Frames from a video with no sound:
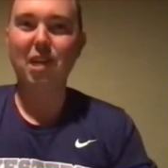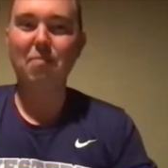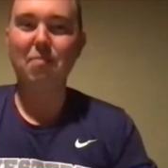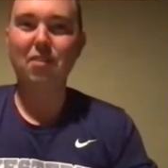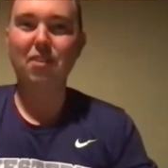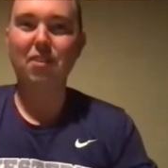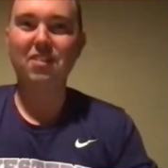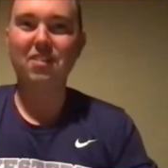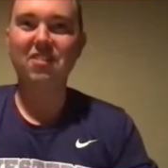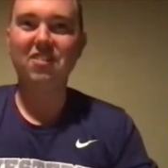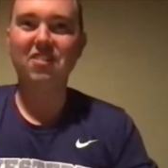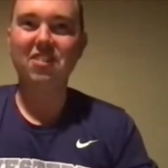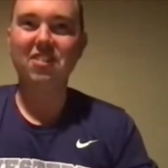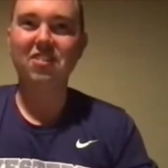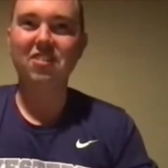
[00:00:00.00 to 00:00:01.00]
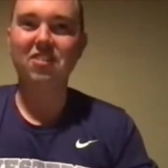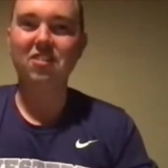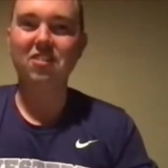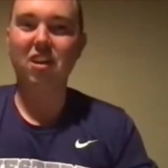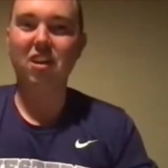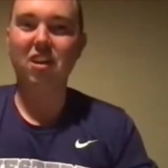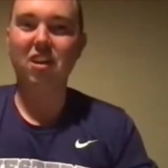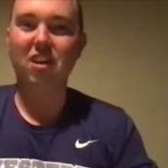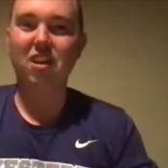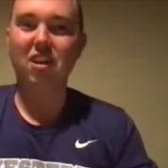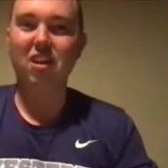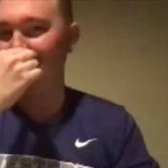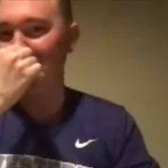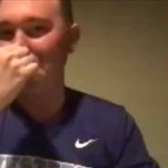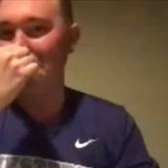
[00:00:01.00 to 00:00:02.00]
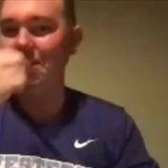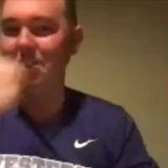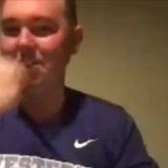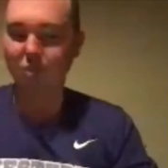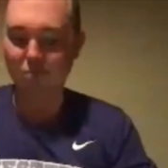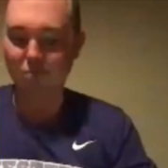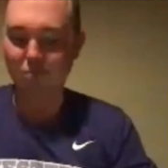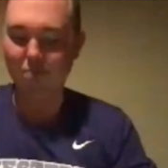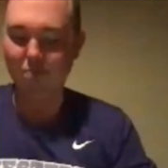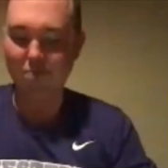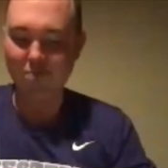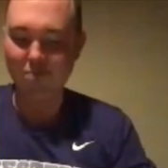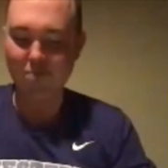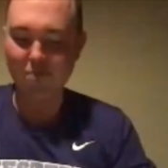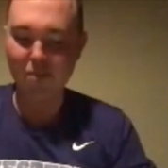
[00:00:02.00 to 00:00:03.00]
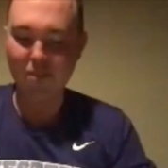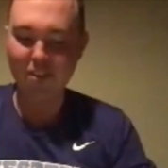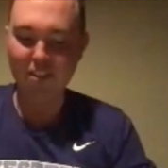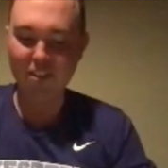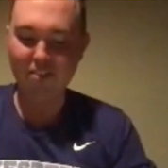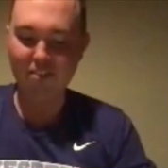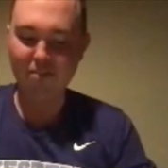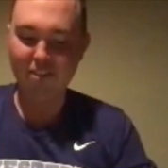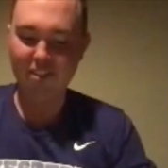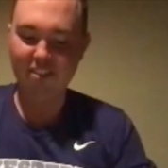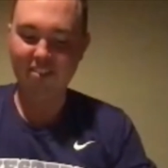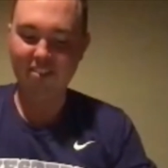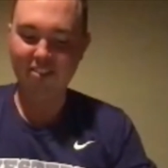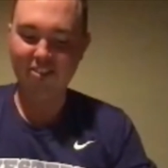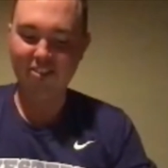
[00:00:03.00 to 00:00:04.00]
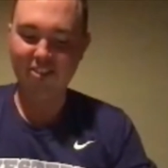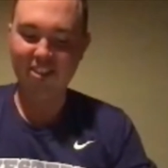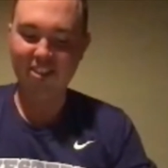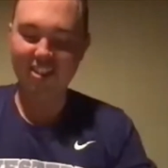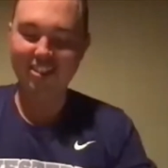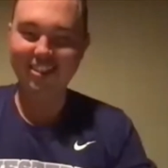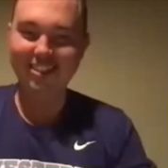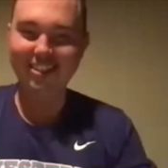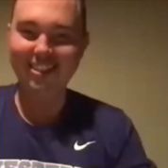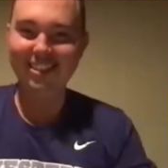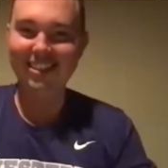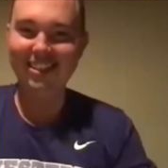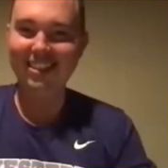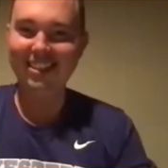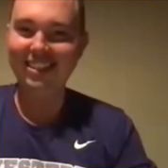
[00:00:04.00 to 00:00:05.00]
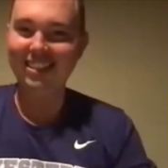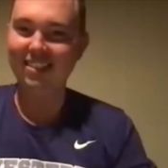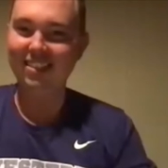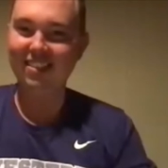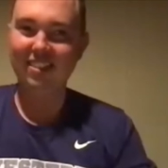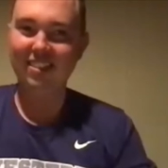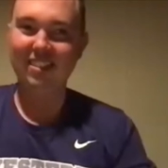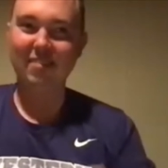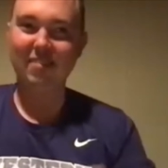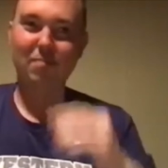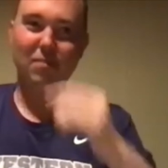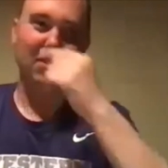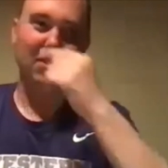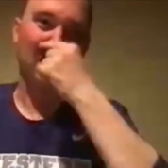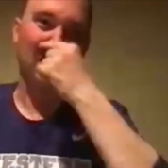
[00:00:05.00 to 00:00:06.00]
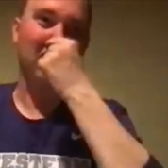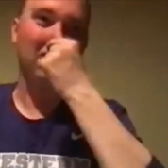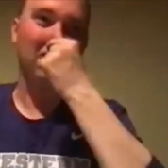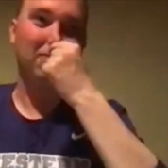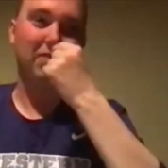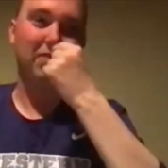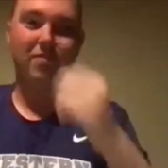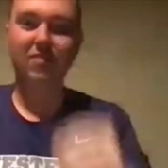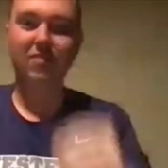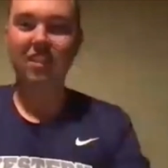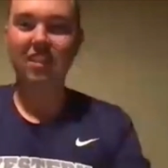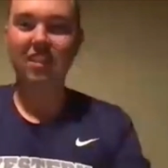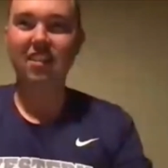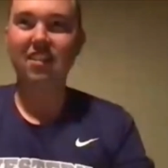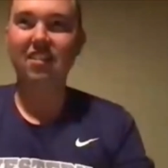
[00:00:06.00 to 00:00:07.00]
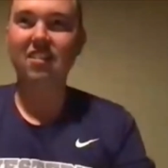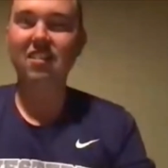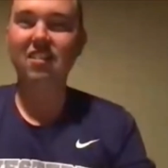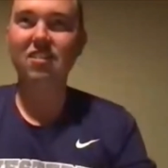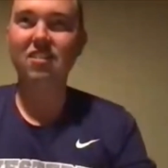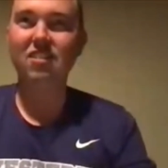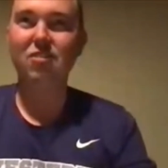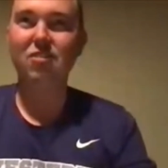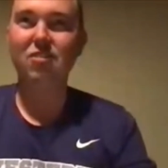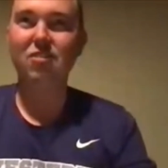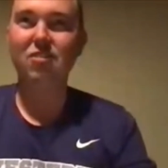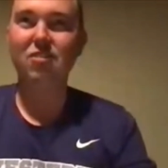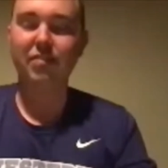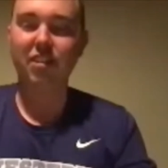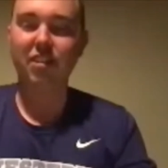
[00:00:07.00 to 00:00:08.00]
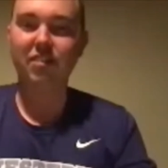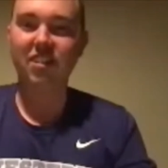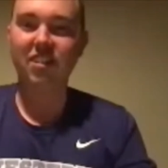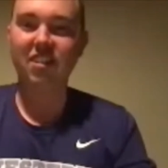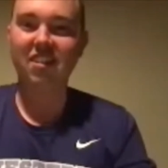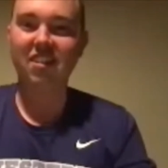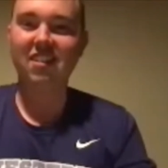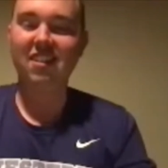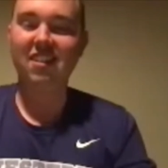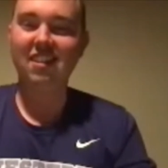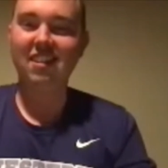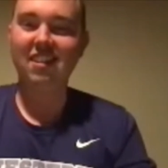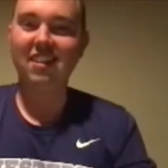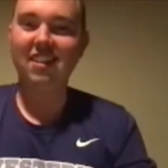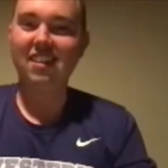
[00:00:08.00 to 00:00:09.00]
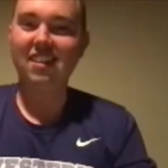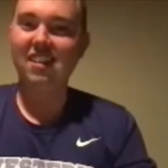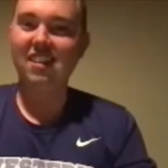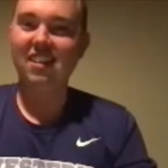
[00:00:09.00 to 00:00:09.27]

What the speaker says: I mean, my brother was also top of the team. He was pretty freaking quick because he put down a 15:23 5K.